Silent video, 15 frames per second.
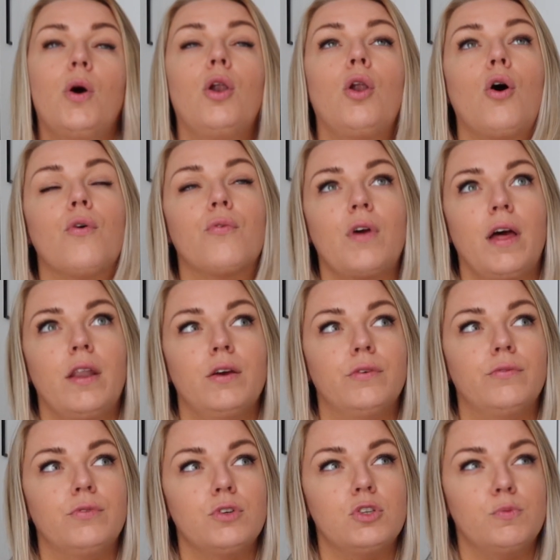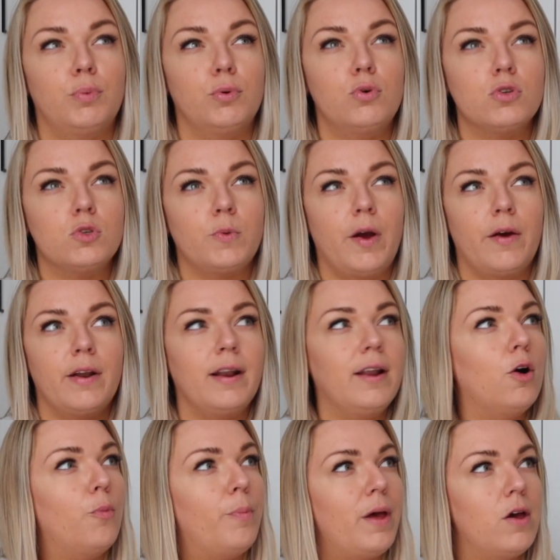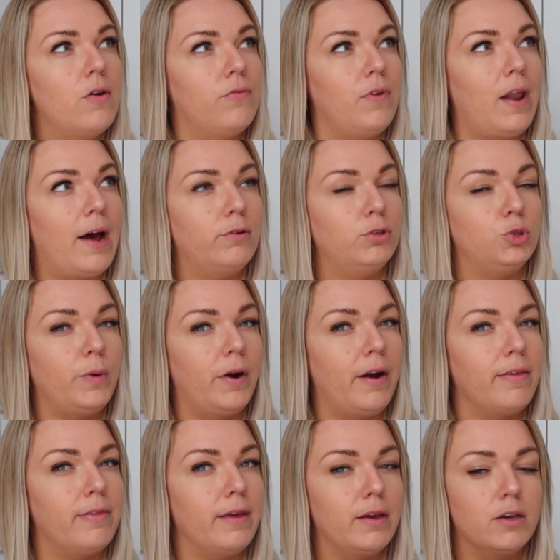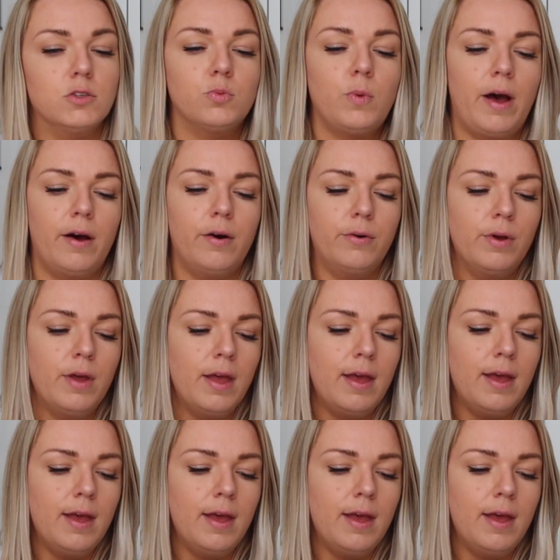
a lot of kind of sportswear and a little bit of loungewear, I think, as well.